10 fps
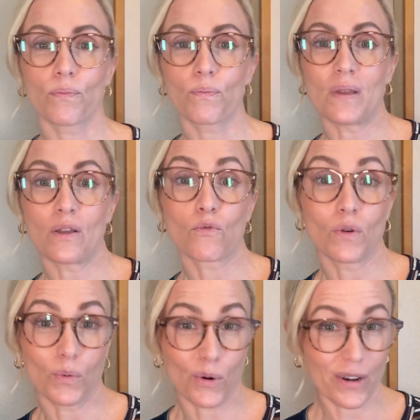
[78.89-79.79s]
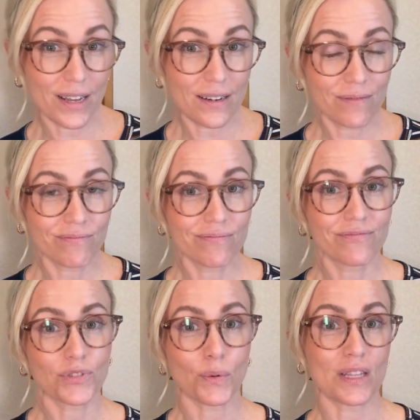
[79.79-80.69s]
being rewarded
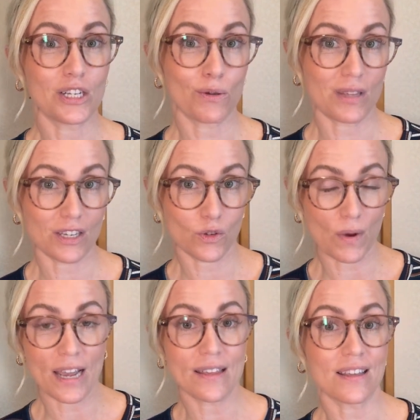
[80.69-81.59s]
for when they do things right.